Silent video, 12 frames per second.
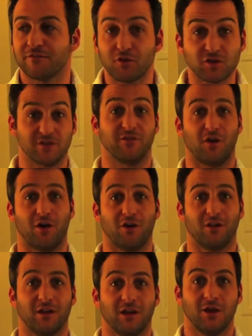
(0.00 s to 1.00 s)
First of
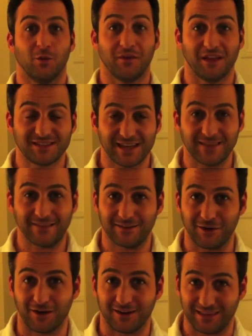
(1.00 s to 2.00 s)
all, when they say in the
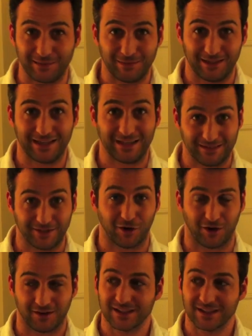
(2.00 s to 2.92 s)
dark, they mean in the dark.